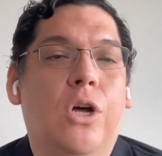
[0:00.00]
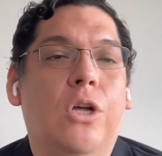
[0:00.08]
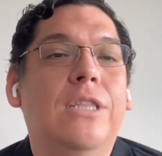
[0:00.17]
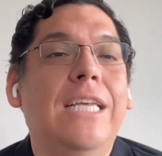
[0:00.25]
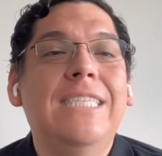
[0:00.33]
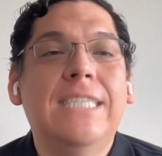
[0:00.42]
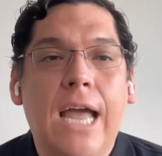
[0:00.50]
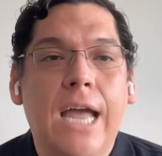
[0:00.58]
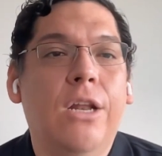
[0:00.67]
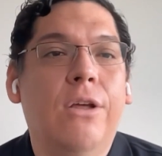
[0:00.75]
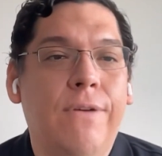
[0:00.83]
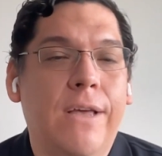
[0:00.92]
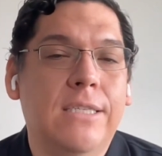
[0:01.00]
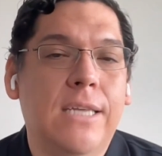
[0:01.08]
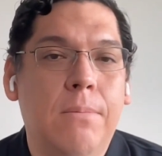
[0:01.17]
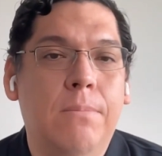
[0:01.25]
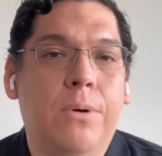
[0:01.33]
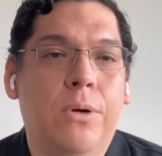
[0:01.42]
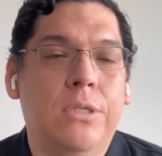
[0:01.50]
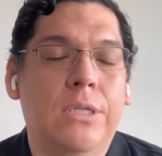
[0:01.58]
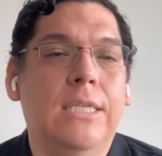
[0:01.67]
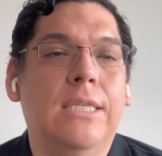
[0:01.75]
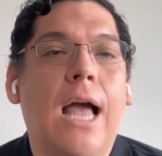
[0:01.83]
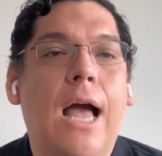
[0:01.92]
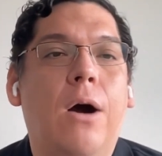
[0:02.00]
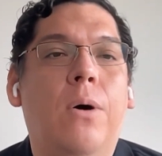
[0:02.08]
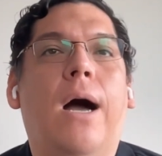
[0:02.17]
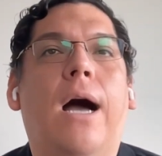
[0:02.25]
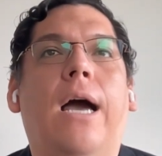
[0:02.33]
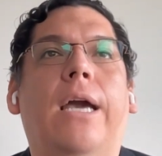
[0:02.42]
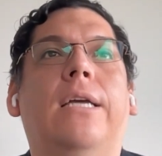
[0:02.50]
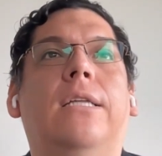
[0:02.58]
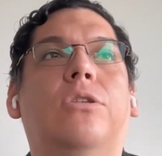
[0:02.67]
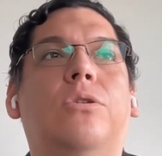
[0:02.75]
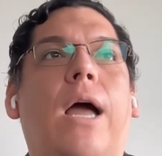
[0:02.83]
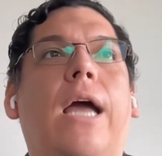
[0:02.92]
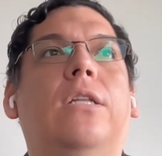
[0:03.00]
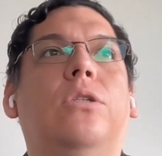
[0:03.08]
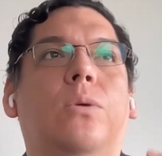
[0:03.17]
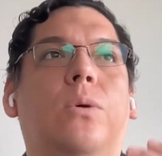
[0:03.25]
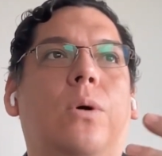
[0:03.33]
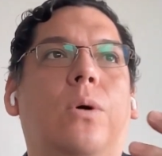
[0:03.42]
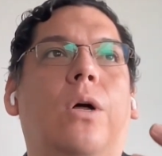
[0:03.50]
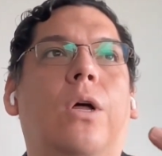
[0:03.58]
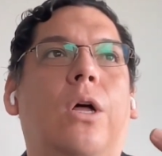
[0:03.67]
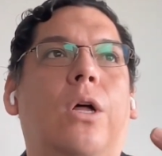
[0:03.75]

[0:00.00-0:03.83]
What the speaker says: So these kind of examples is how I try to